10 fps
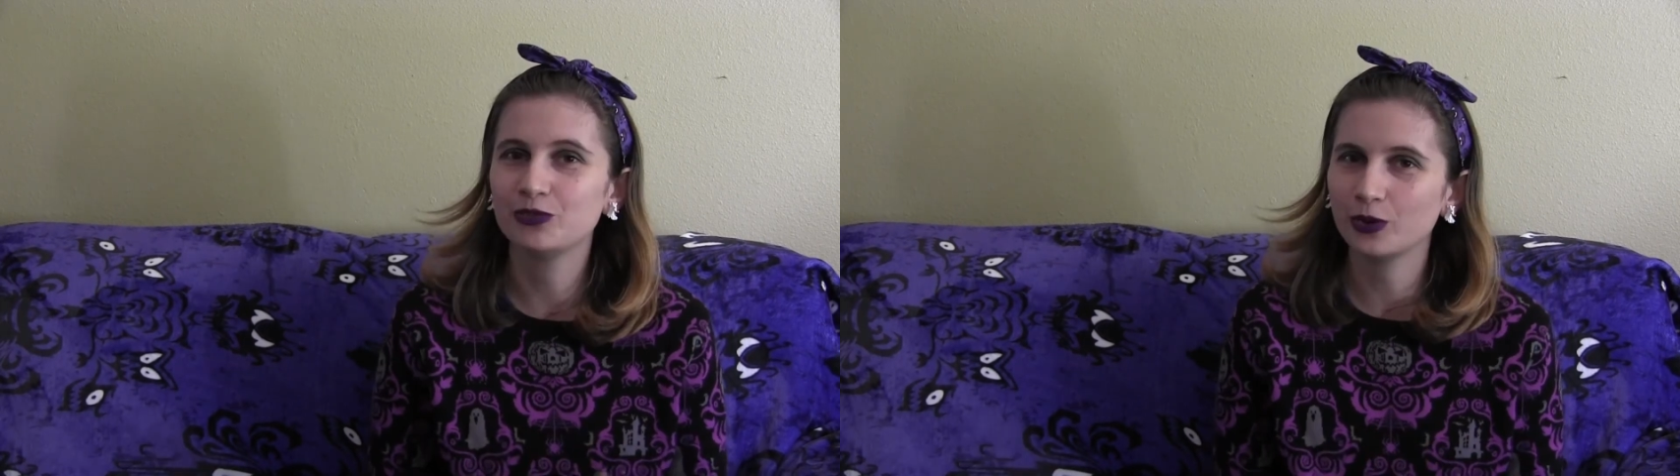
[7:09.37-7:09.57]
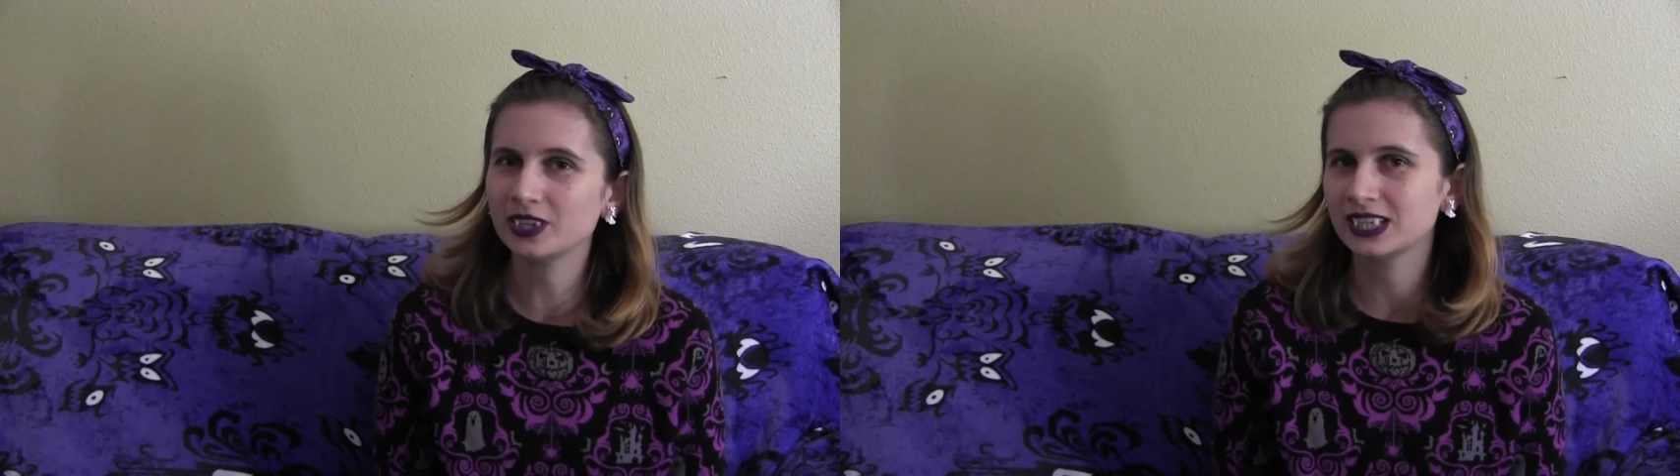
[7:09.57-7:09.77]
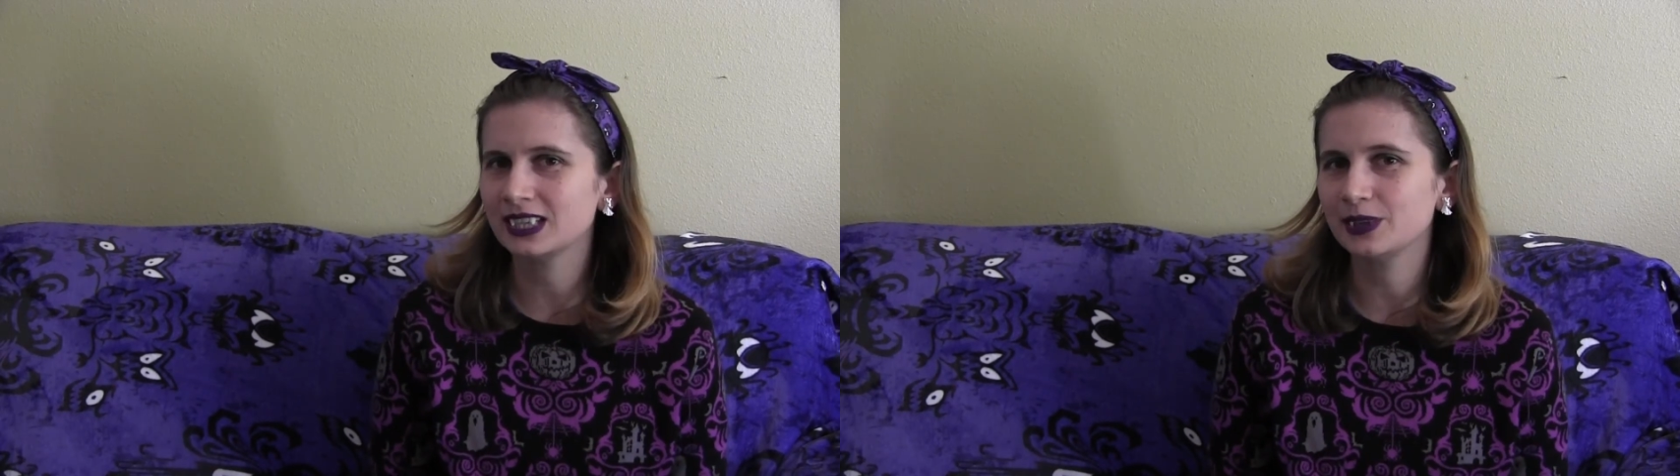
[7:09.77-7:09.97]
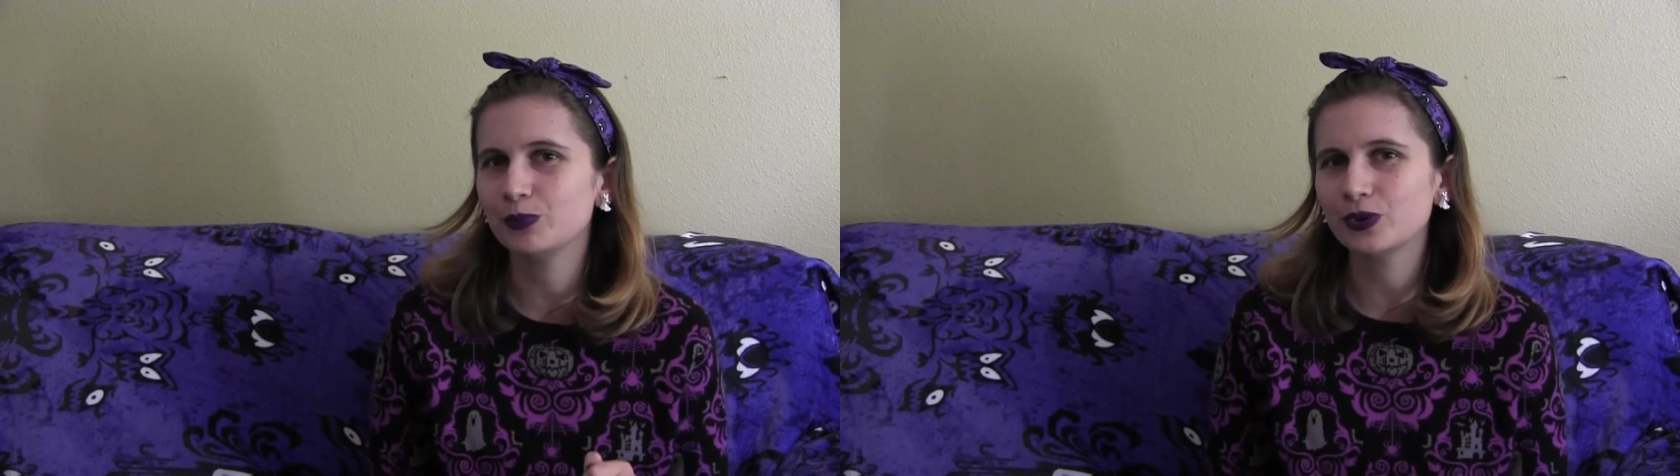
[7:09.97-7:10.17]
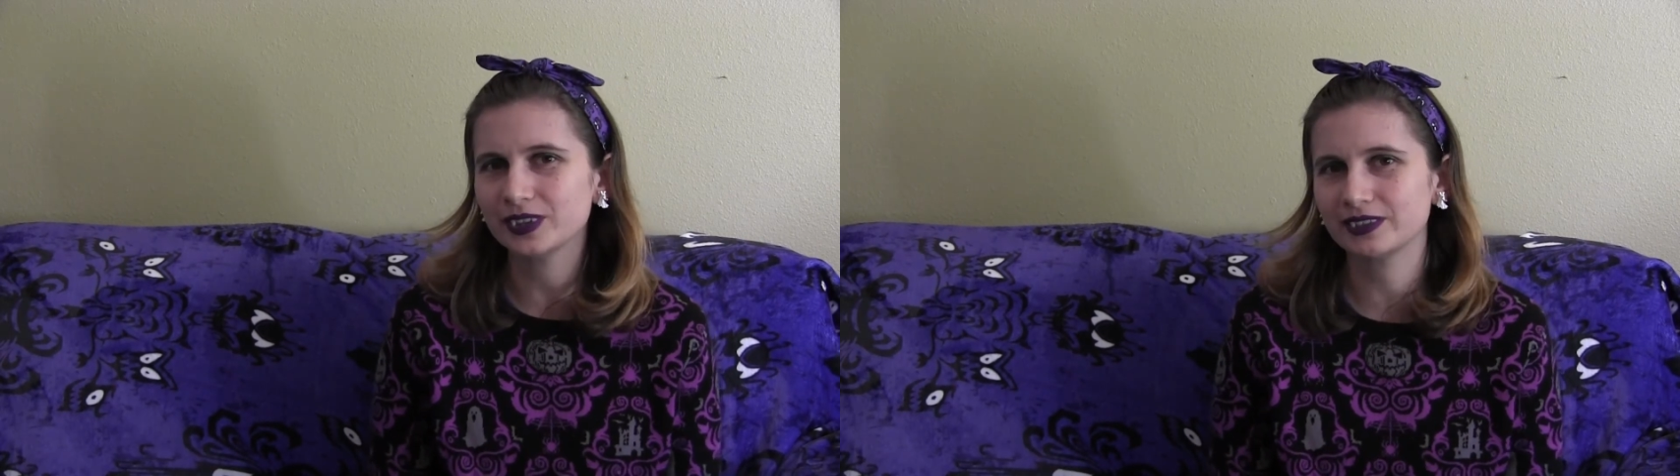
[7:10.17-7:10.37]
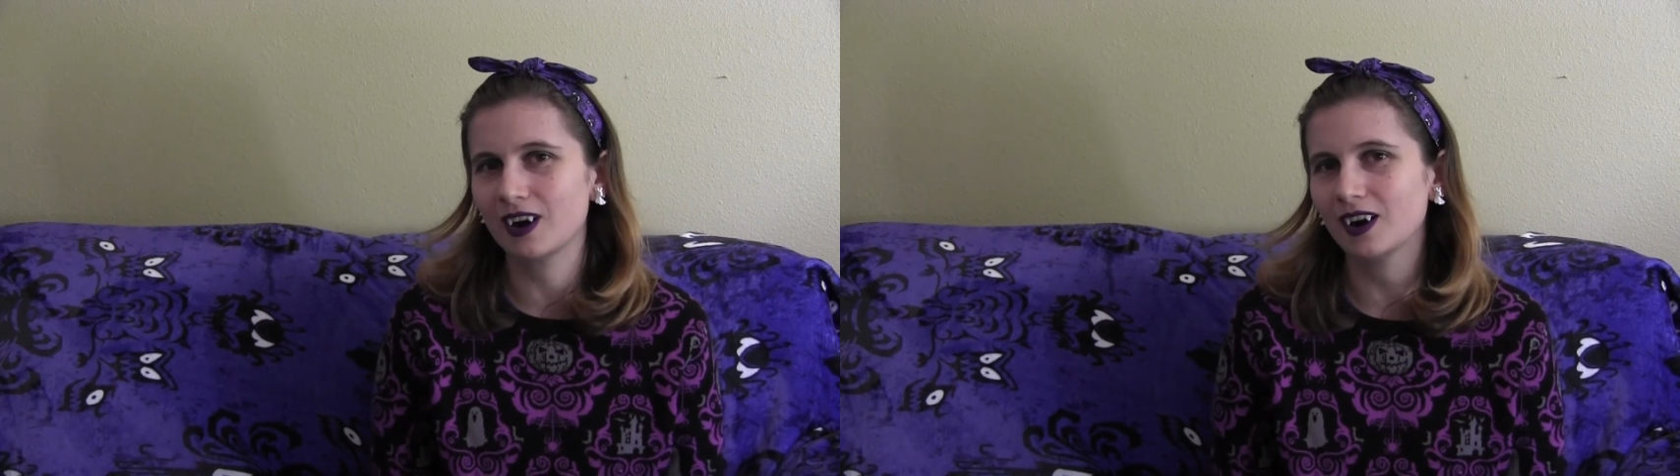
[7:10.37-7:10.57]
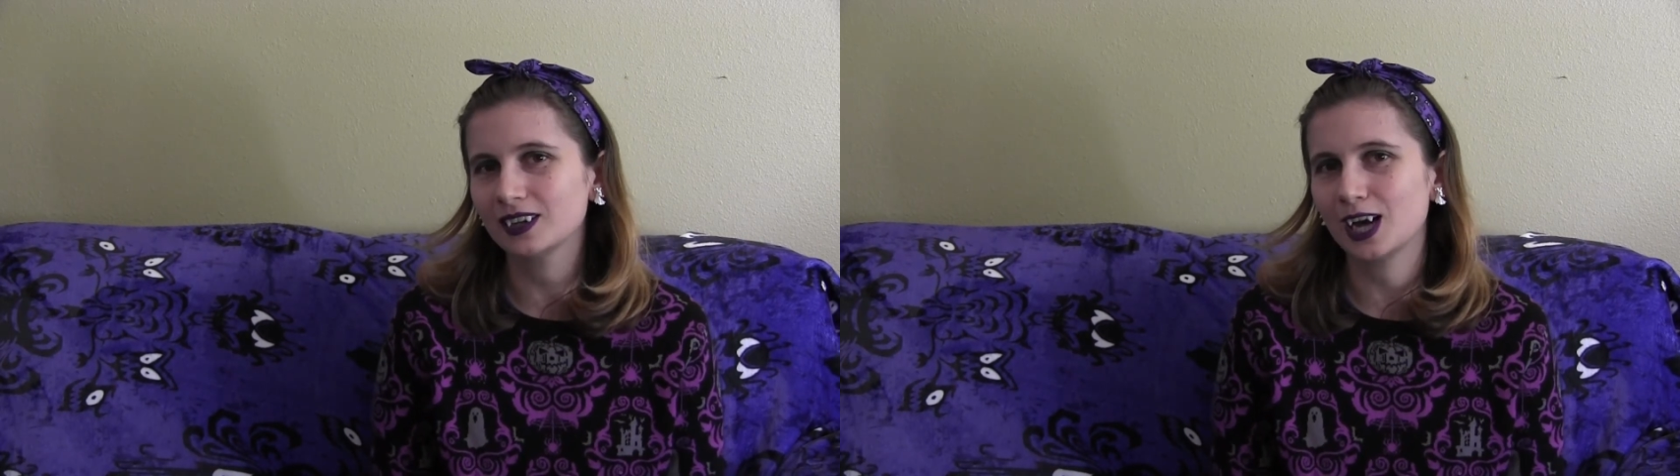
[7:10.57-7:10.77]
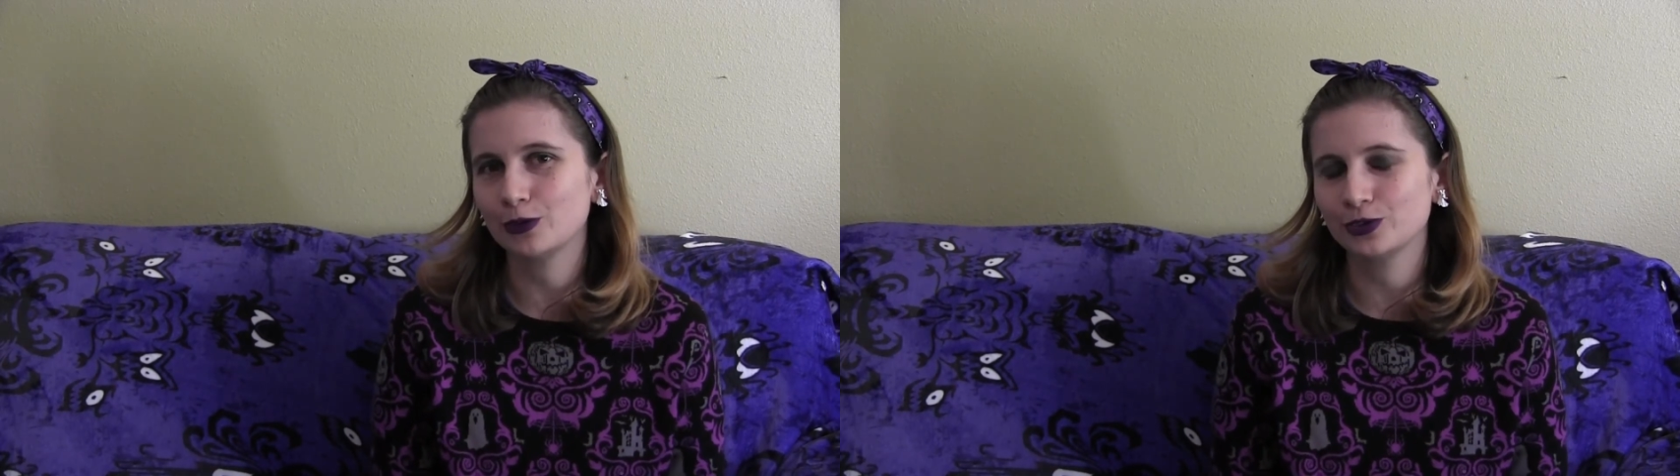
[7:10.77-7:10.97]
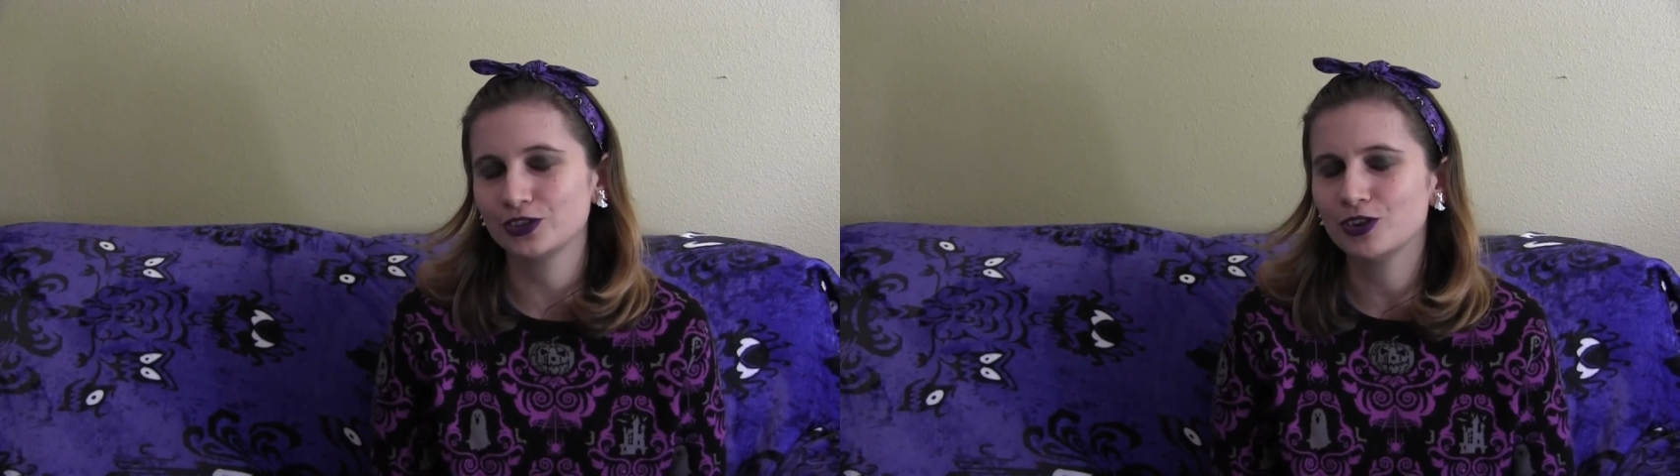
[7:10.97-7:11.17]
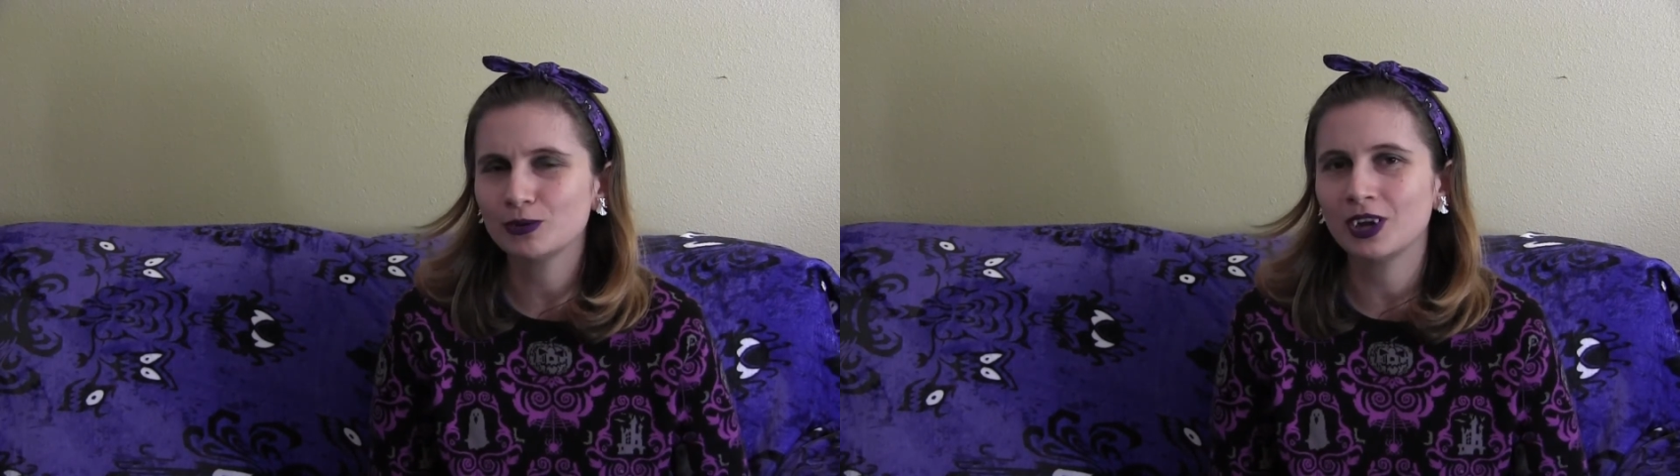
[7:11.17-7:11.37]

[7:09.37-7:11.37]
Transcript: Unfortunately, Boris Karloff was no